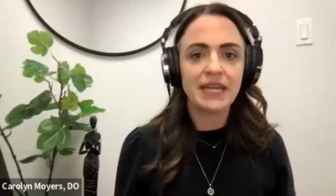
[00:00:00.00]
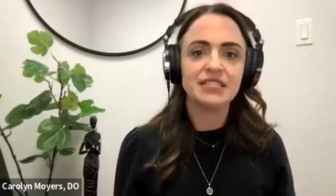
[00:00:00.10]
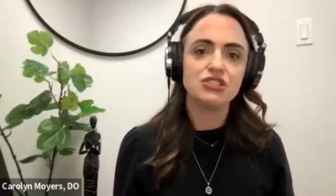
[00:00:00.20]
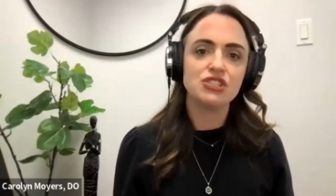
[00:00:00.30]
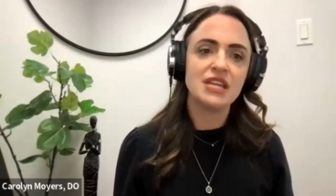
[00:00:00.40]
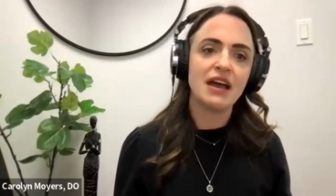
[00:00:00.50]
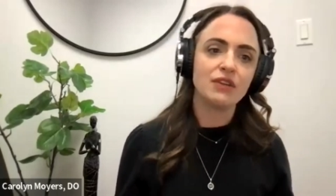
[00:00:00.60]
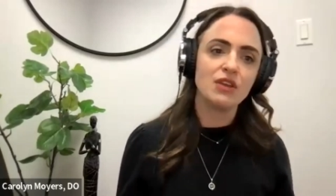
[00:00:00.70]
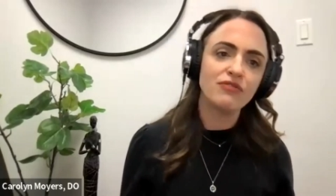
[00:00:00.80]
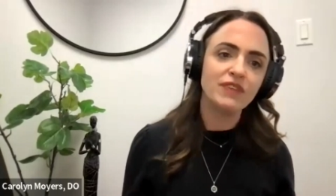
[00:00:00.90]
attention to how
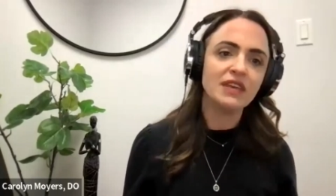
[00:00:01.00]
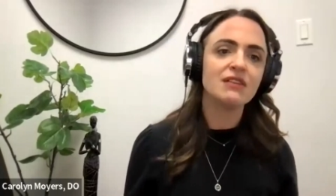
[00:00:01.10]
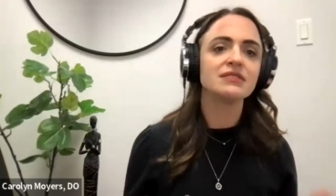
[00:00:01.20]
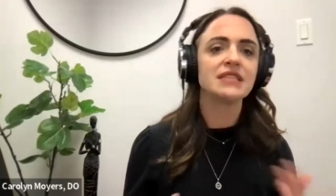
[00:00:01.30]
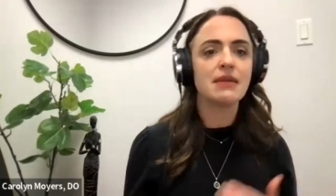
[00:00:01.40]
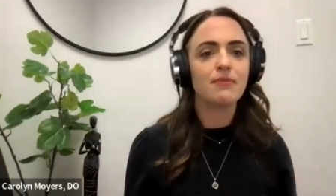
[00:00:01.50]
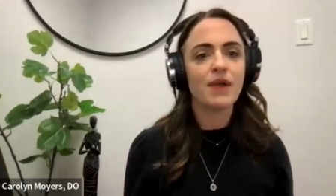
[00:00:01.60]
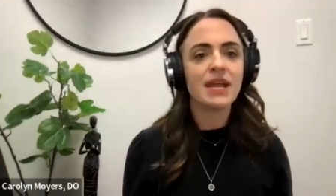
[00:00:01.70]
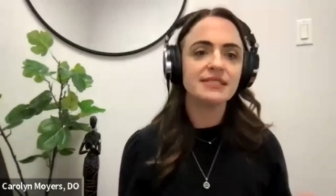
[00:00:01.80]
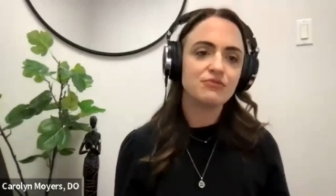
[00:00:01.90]
you feel, take
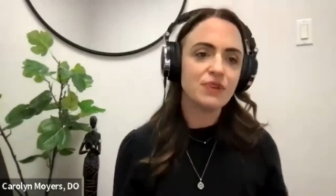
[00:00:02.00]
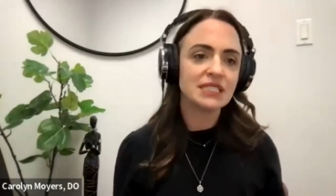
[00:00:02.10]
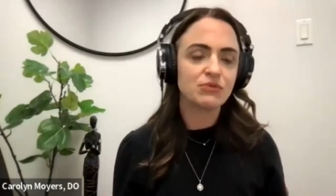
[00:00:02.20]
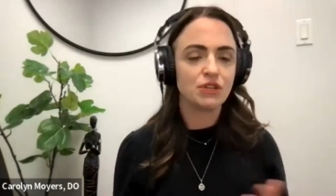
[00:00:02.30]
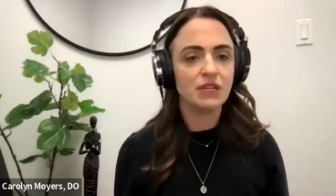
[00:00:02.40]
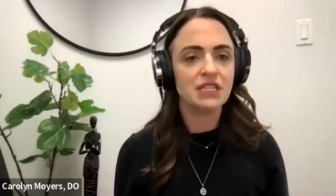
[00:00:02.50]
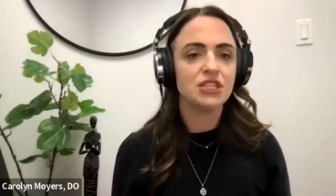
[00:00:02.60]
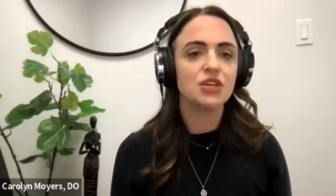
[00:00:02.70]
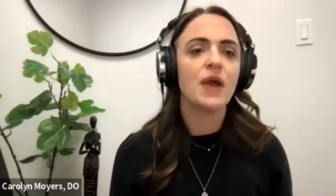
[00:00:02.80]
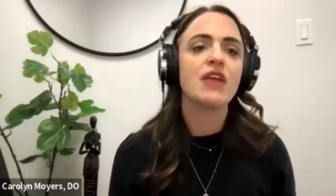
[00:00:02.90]
breaks, rest when you need
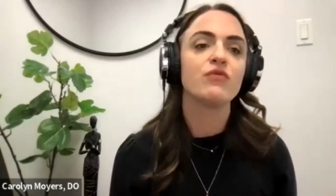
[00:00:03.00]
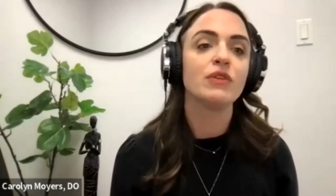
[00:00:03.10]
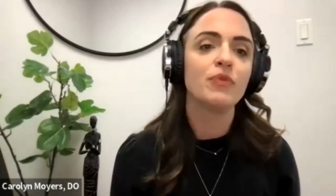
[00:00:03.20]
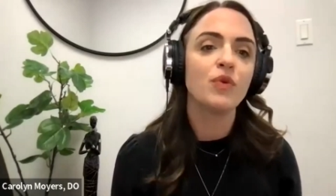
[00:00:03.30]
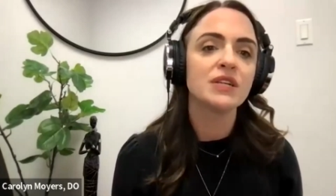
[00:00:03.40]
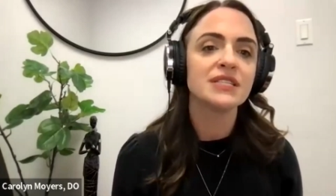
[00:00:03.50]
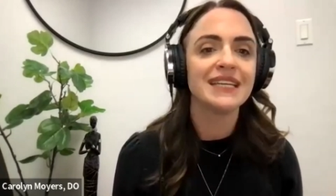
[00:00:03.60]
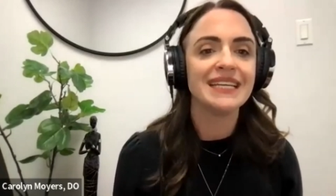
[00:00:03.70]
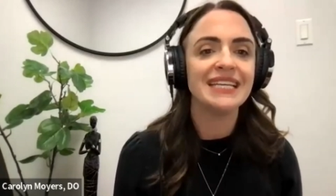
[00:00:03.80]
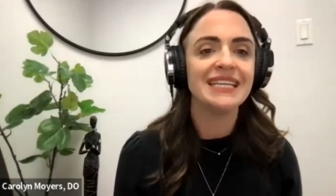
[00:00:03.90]
to, and report
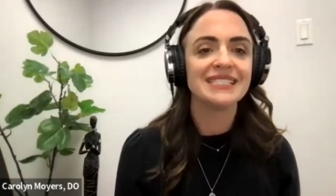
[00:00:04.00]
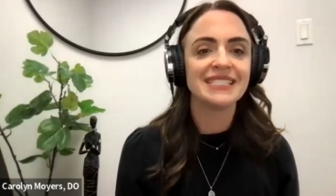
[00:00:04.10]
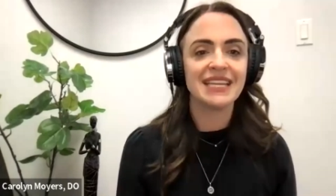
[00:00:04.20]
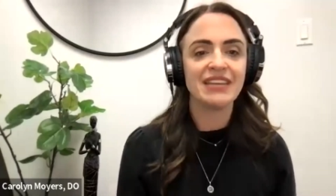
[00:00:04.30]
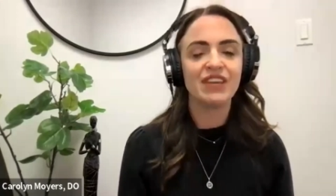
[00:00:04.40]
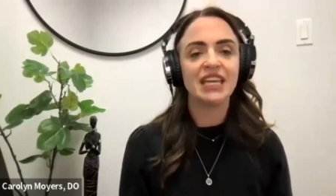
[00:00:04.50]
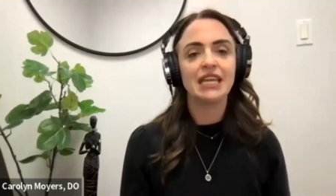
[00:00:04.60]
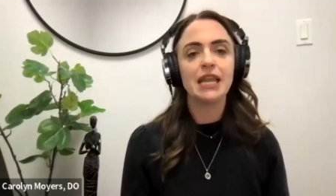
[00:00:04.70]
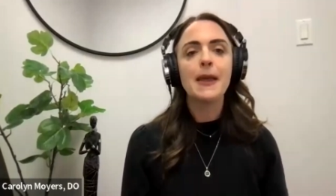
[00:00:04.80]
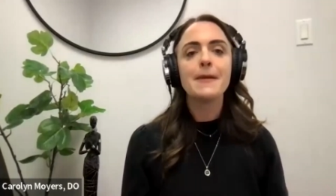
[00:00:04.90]
any
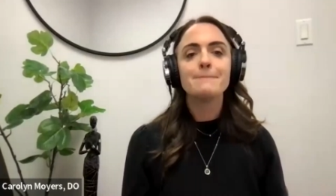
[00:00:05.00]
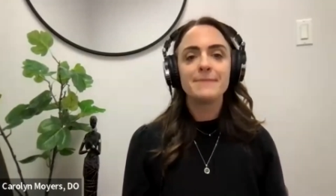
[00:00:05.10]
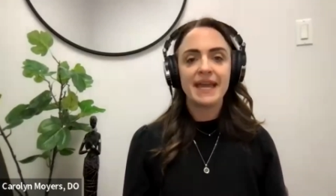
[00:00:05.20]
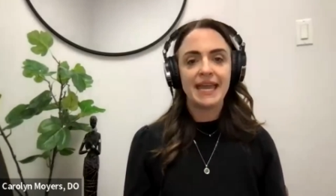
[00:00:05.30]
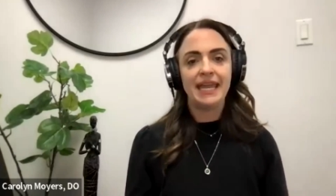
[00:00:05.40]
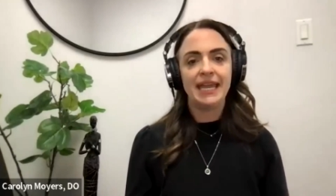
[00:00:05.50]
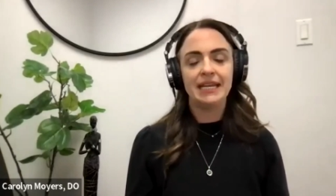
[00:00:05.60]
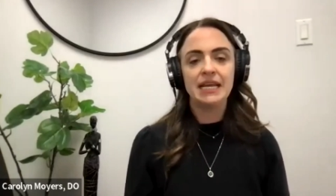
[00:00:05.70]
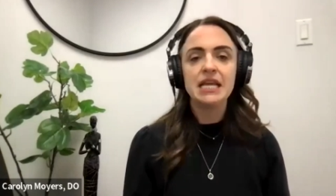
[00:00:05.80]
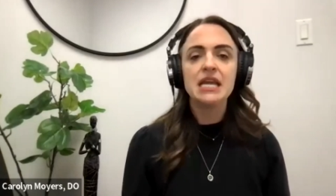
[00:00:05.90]
significant
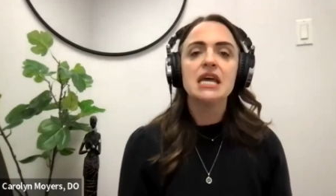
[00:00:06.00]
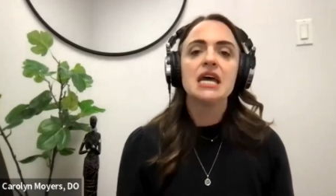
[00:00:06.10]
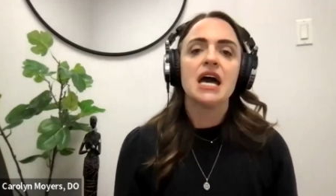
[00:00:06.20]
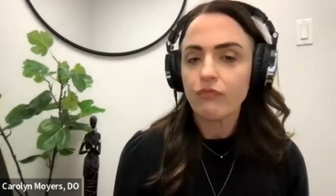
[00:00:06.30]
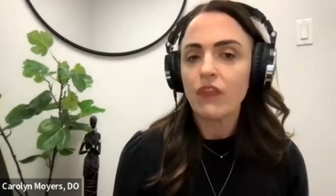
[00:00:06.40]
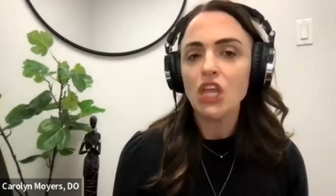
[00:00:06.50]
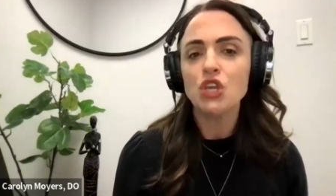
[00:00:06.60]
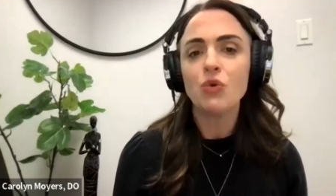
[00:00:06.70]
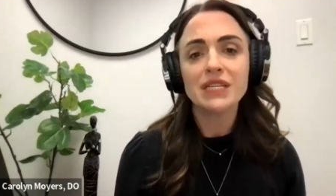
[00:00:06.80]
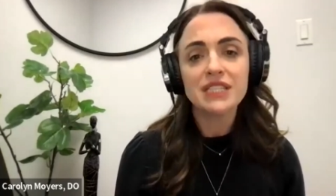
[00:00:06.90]
pain.
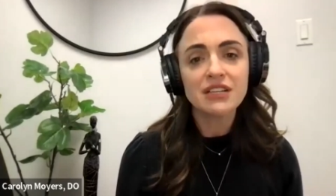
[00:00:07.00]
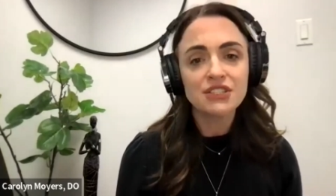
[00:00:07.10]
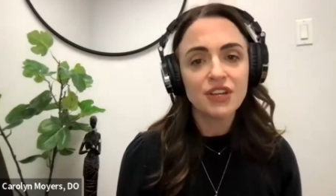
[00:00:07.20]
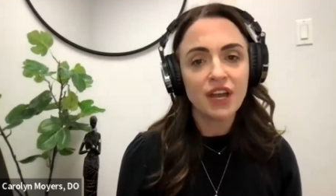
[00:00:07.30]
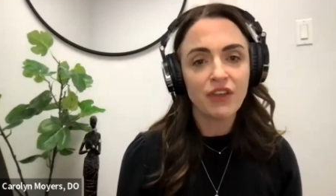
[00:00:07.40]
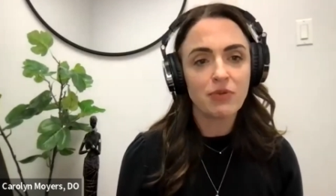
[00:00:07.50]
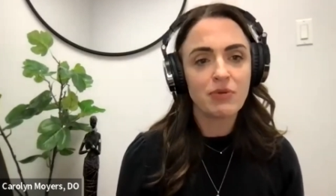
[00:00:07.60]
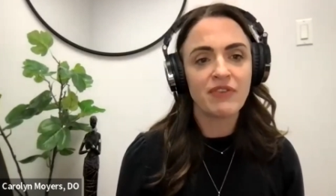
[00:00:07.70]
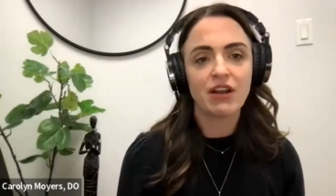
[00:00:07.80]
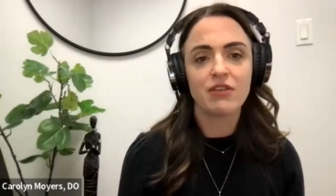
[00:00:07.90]
You want to talk to your healthcare
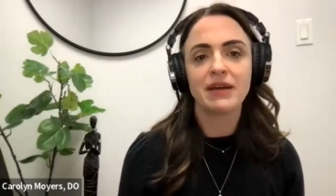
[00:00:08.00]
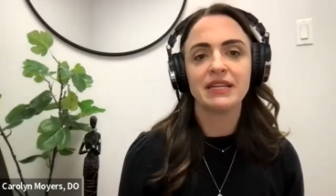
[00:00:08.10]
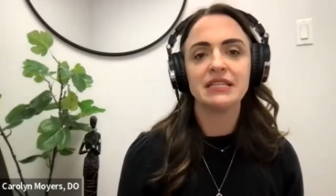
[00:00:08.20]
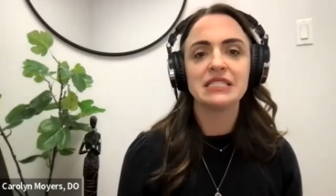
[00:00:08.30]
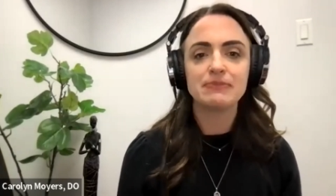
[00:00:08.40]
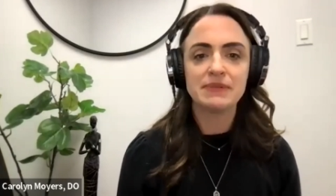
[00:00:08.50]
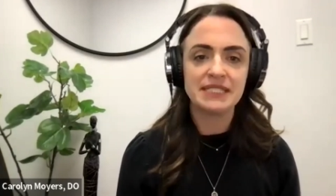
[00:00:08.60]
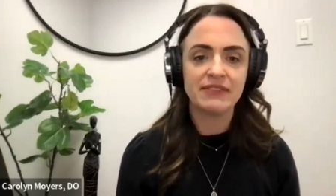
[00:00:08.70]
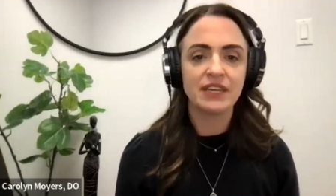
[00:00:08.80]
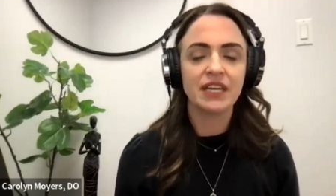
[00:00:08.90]
provider about any
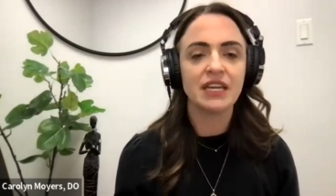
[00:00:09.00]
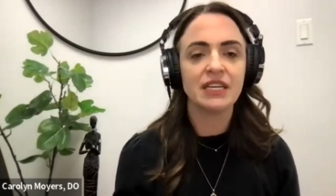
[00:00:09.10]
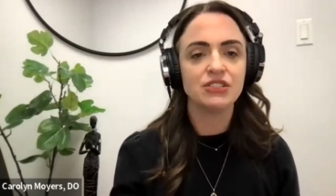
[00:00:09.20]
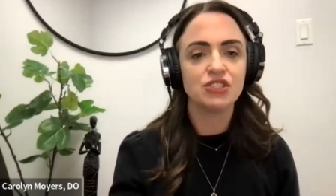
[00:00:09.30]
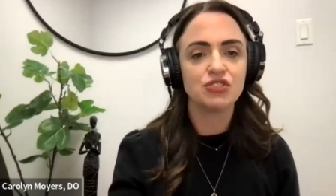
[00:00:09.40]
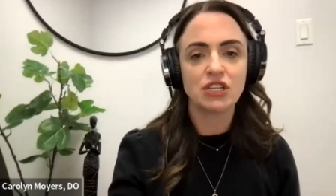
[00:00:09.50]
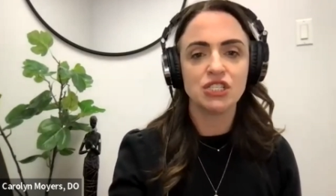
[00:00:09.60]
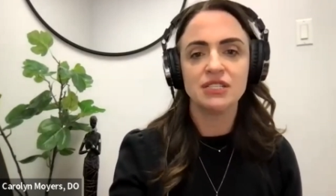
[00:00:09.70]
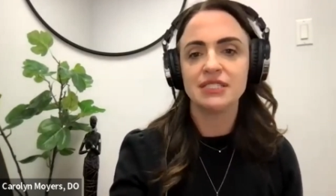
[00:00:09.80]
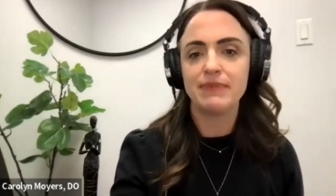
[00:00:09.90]
specific
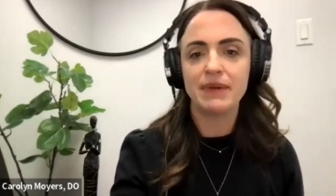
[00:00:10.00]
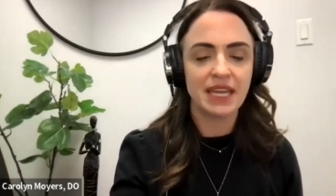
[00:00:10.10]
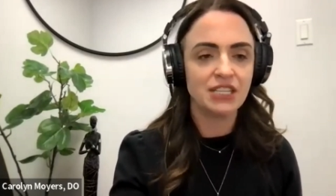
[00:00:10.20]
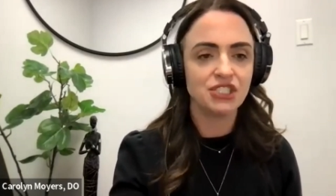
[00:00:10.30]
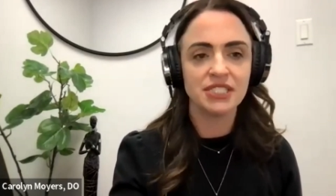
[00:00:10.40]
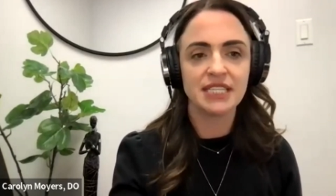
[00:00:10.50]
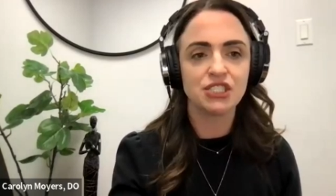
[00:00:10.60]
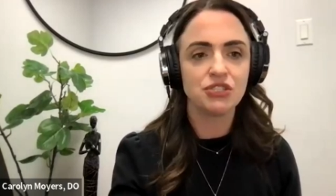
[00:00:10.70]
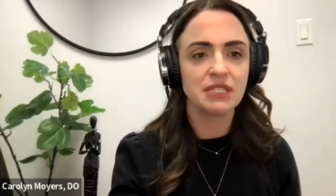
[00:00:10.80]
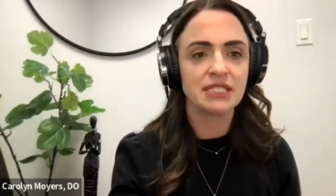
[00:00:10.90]
instructions and medications
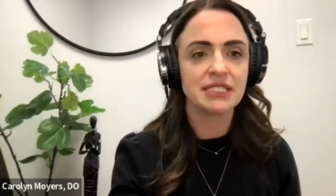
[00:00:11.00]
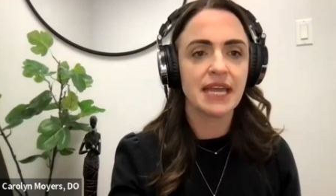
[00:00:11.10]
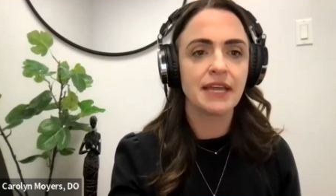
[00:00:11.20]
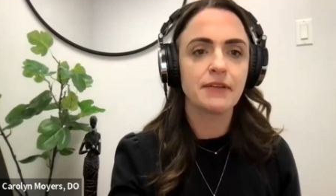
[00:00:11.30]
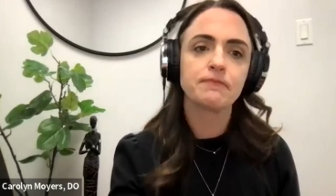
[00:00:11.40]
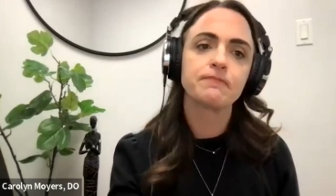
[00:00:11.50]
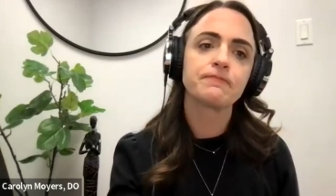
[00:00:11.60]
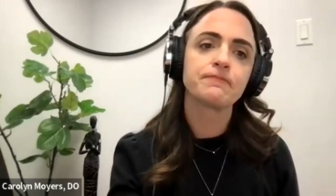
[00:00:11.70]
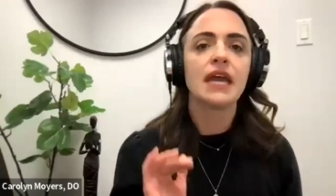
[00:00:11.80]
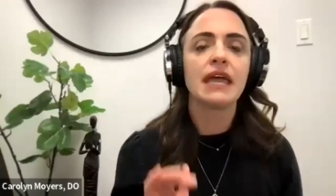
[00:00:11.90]
that you need to take.
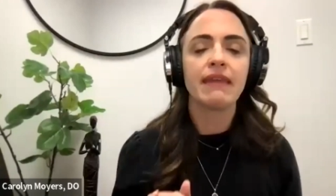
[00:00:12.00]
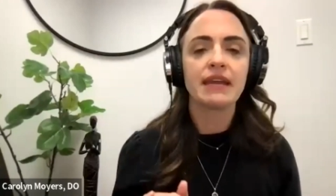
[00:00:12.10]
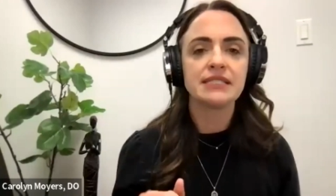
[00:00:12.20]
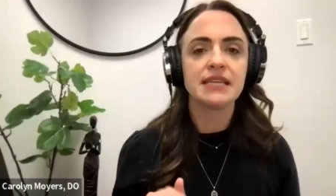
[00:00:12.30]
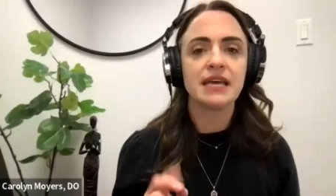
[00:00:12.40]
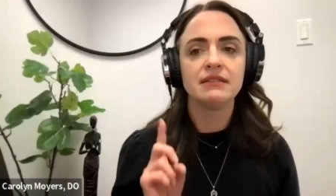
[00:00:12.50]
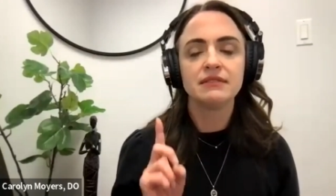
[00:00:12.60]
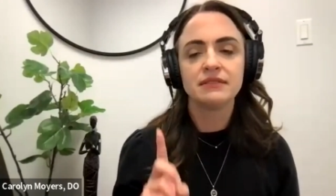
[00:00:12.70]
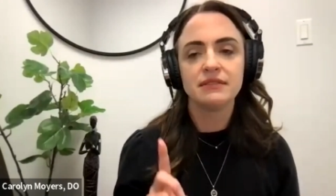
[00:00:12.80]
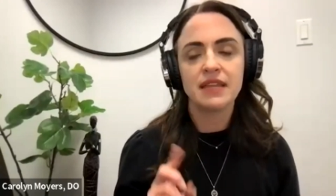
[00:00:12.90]
And like I said,
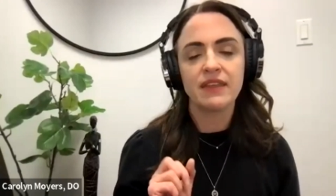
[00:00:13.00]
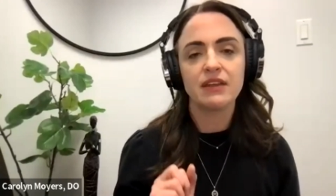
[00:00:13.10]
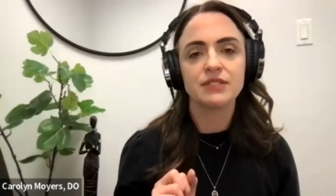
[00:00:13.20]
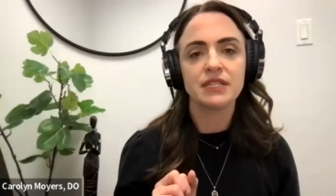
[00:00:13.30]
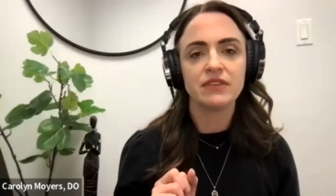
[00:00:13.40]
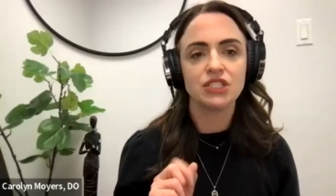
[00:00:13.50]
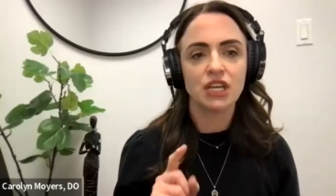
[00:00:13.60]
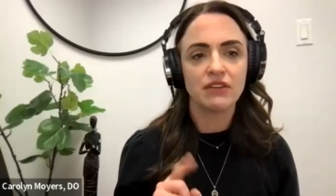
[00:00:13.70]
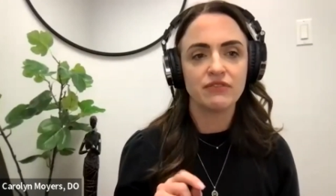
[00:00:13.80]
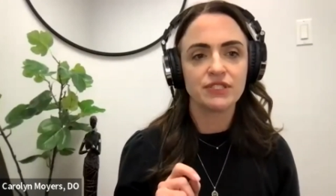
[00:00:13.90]
nothing goes in the
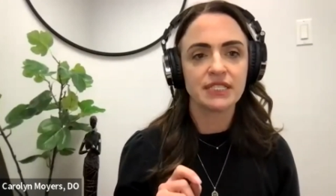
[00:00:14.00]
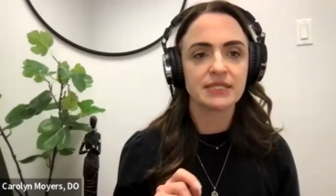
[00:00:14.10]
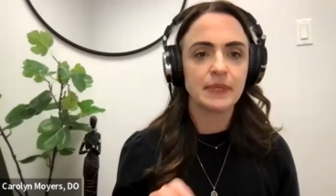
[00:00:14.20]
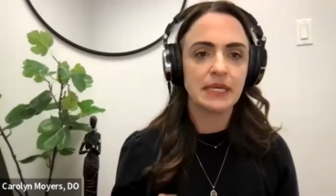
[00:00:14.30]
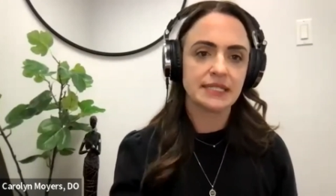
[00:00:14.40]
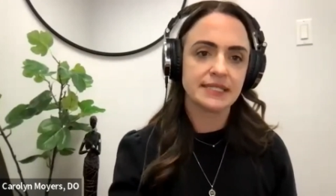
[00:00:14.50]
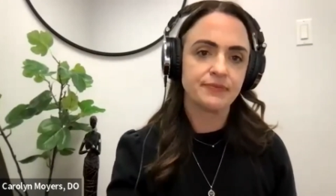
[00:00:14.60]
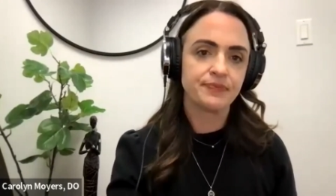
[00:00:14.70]
vagina for 6 weeks.